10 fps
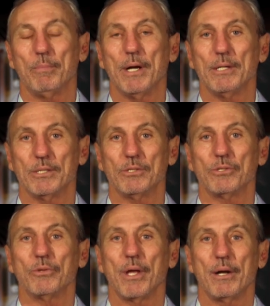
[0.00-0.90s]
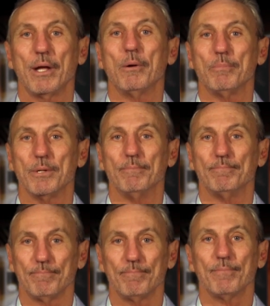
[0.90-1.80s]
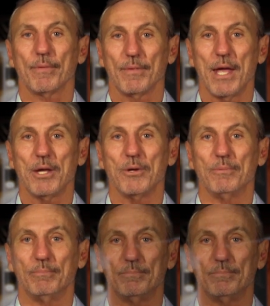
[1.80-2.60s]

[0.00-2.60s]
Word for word: basis, so that'll help you. Thank you.